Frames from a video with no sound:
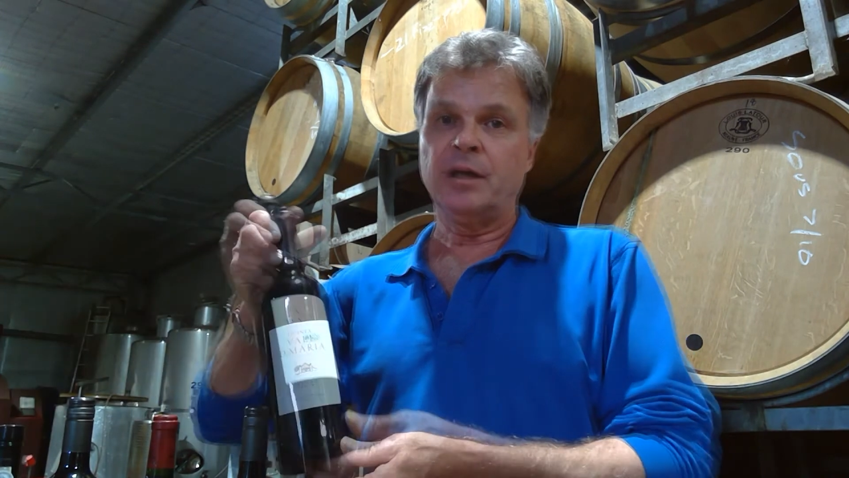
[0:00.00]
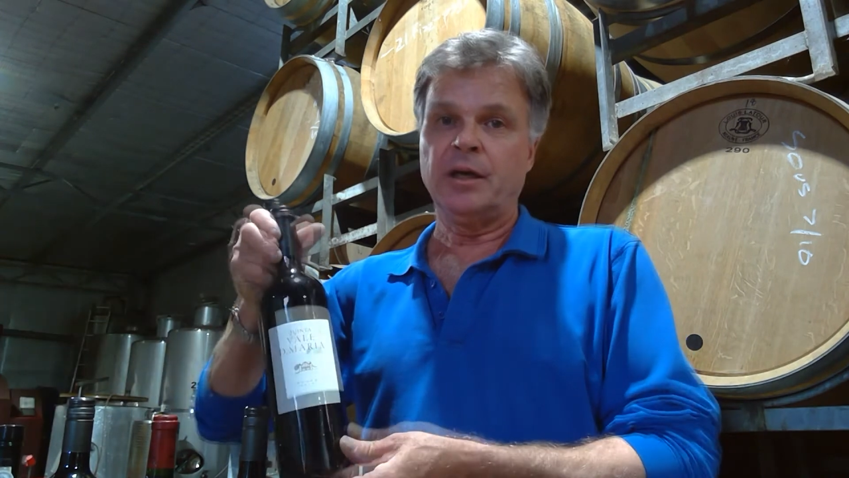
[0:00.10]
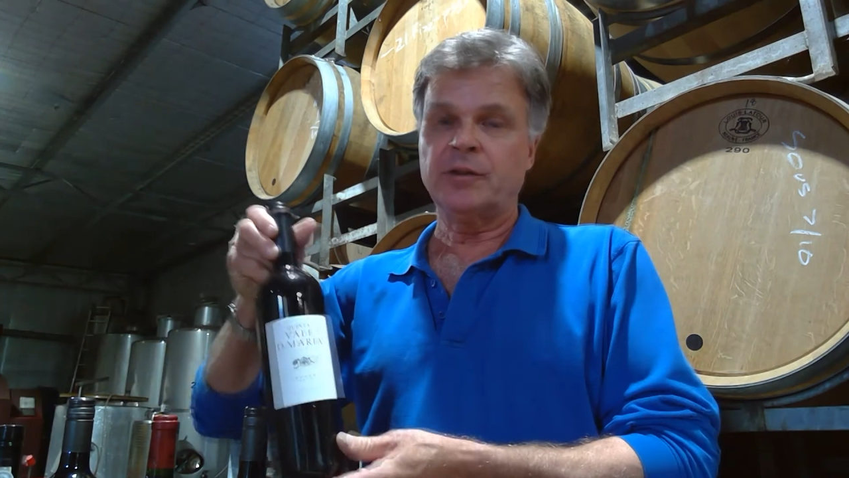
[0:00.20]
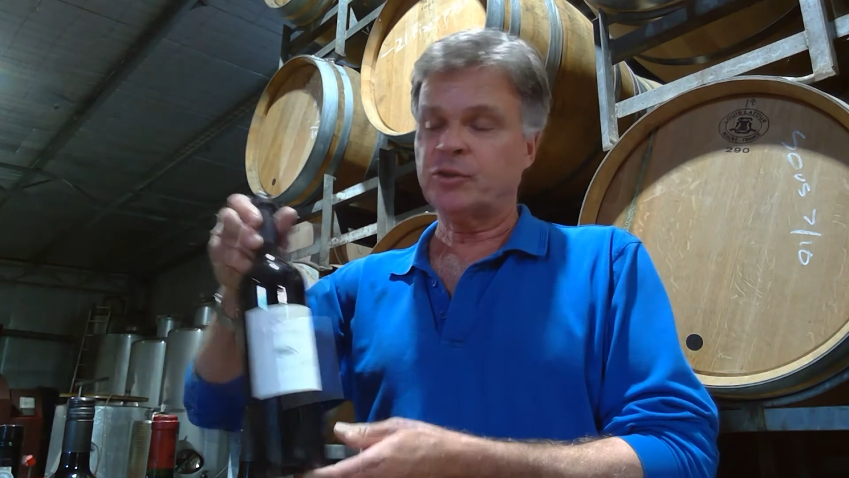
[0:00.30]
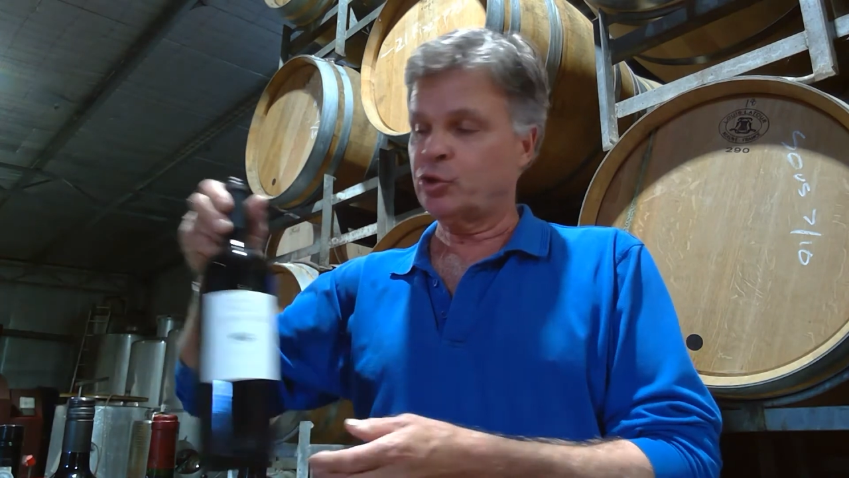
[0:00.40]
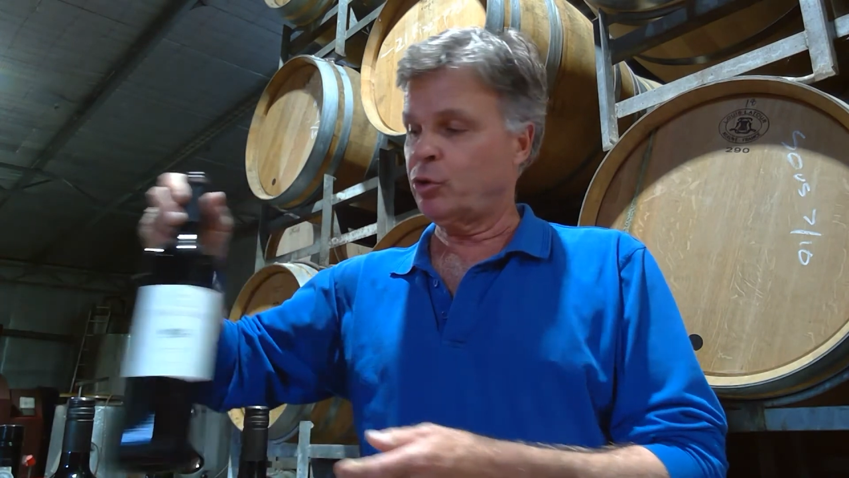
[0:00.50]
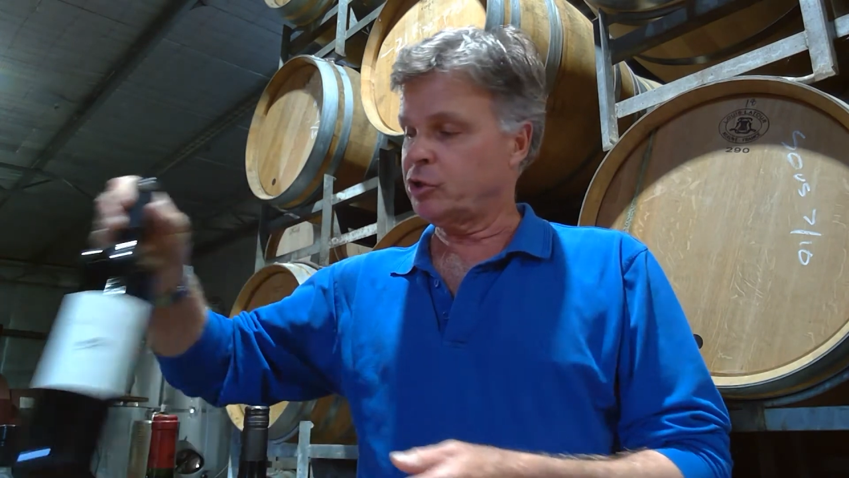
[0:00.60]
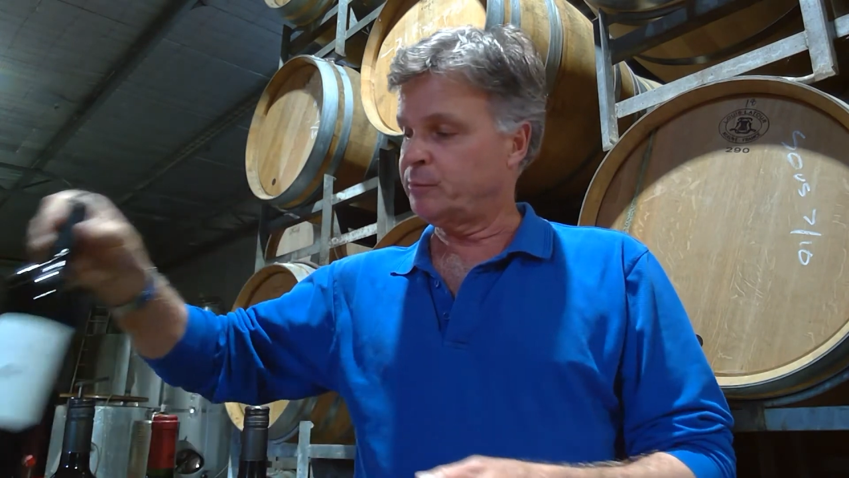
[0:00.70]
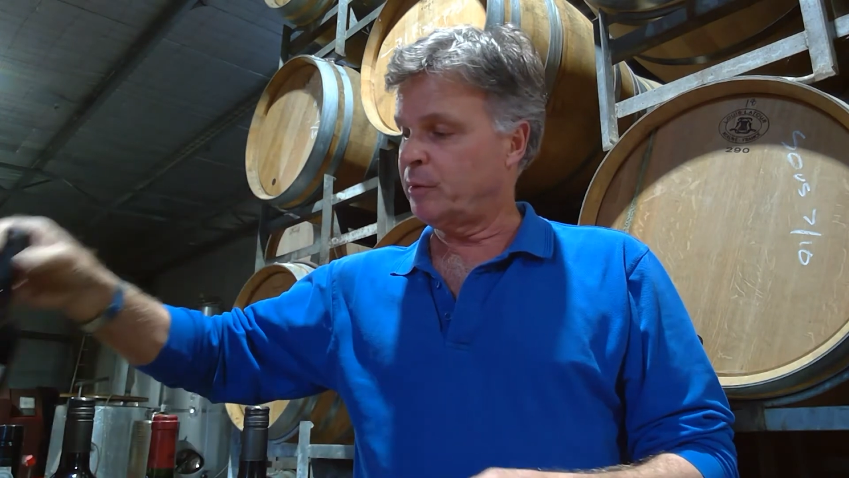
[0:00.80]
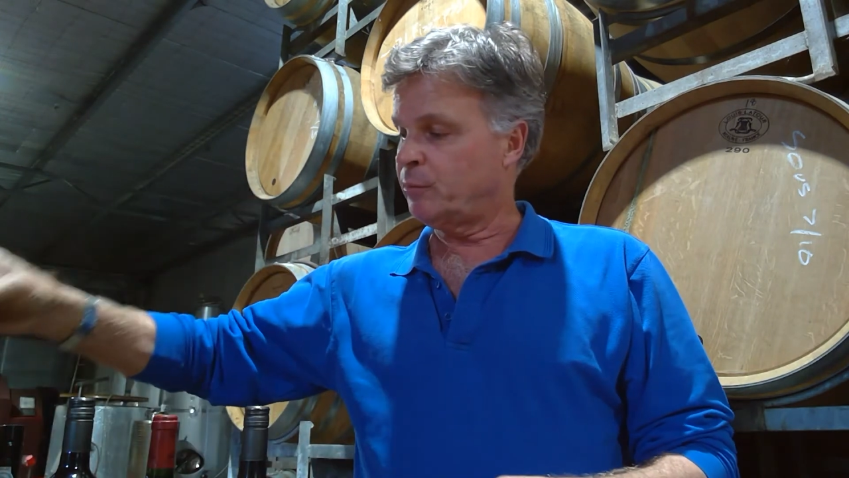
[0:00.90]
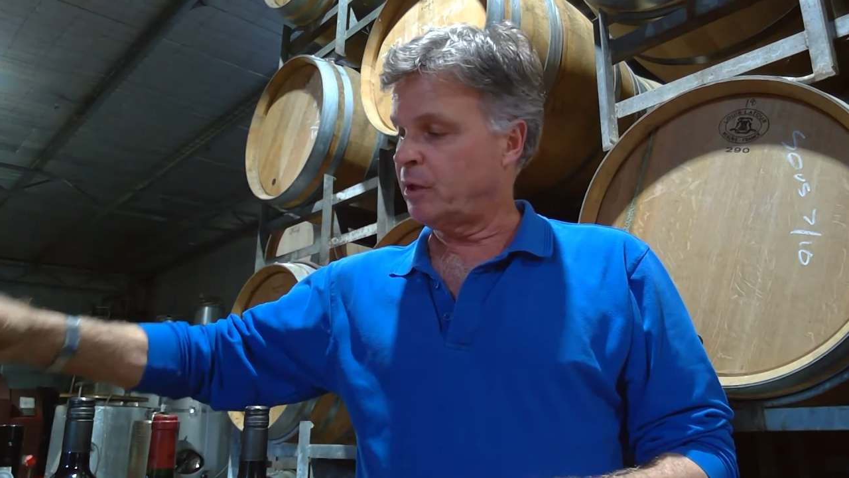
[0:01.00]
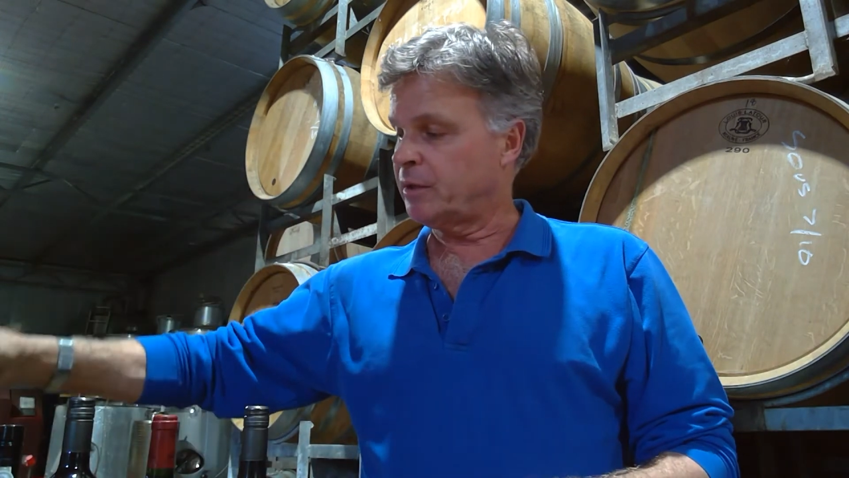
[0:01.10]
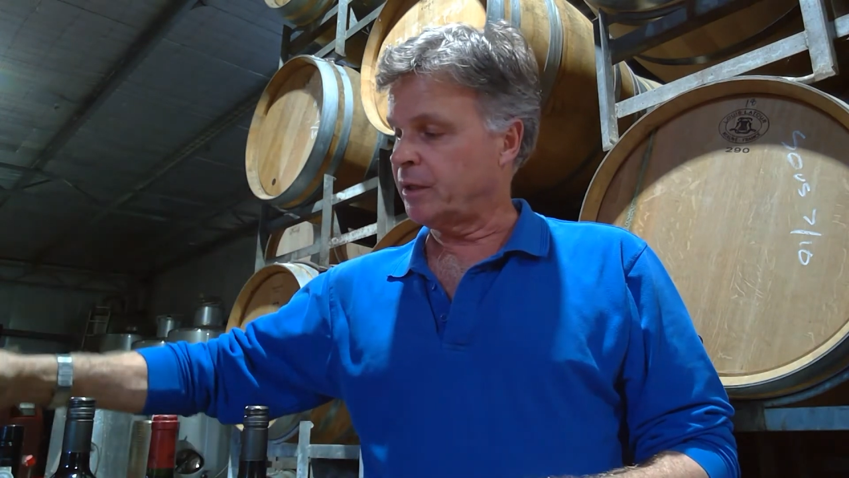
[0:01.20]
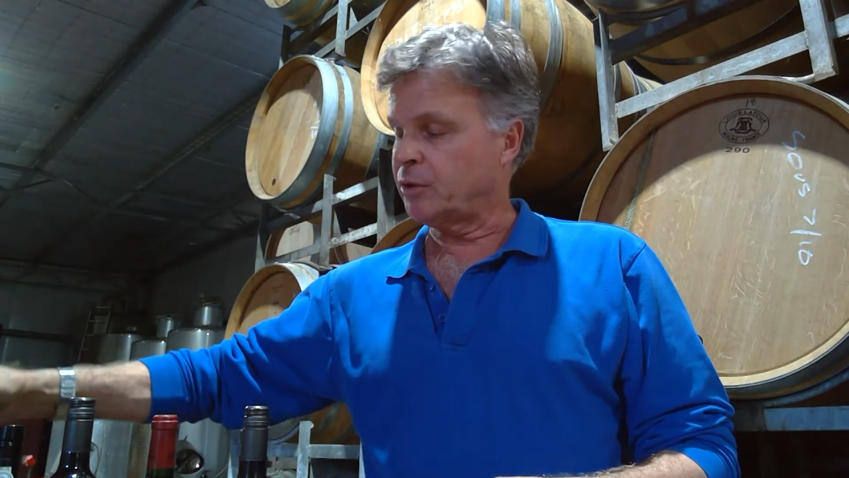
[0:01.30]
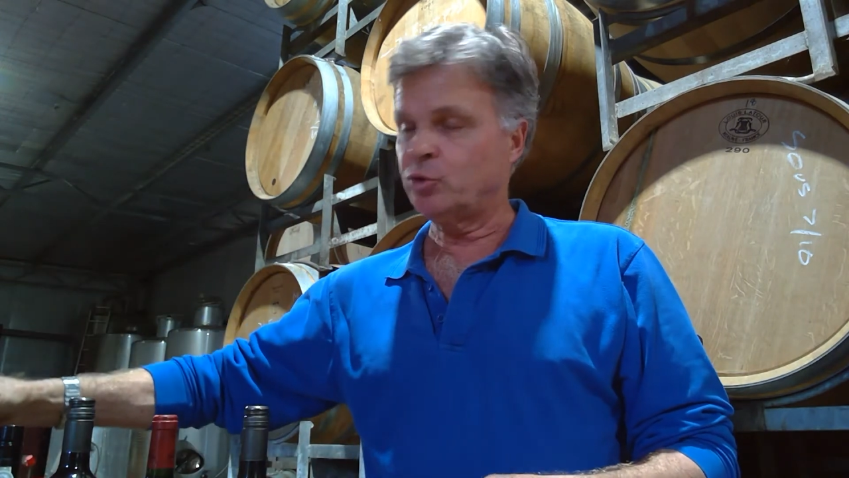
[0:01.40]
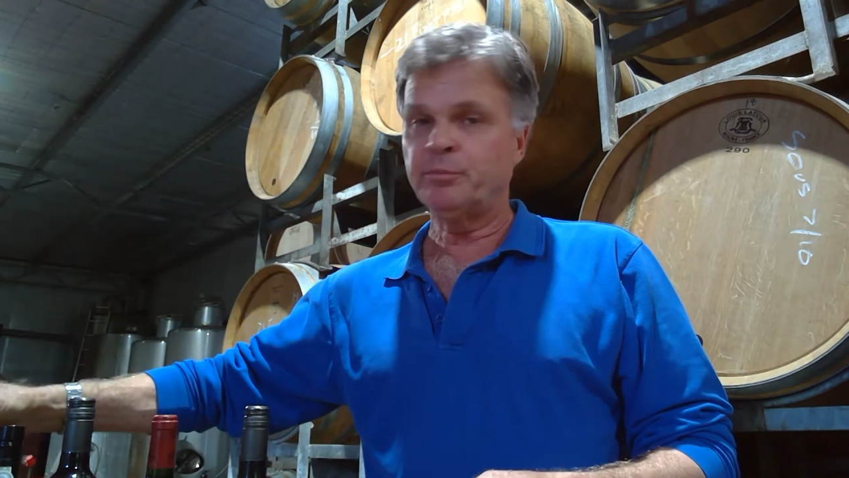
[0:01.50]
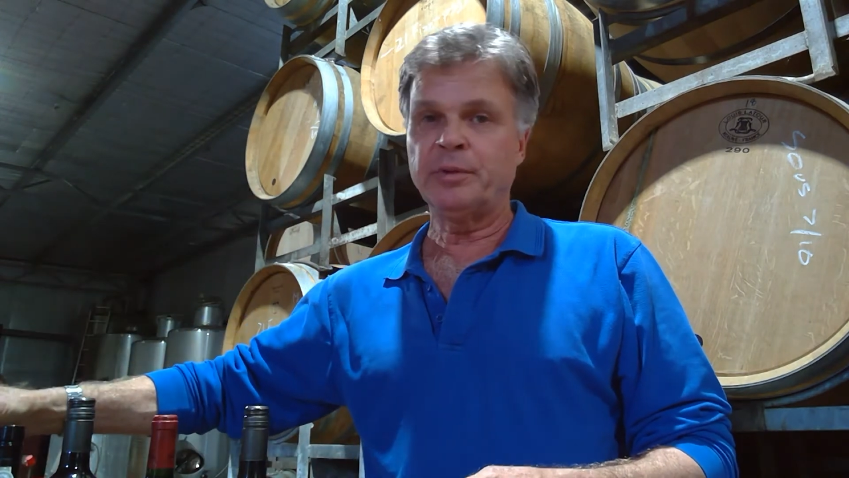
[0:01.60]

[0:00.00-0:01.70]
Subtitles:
it just crossed my mind that they could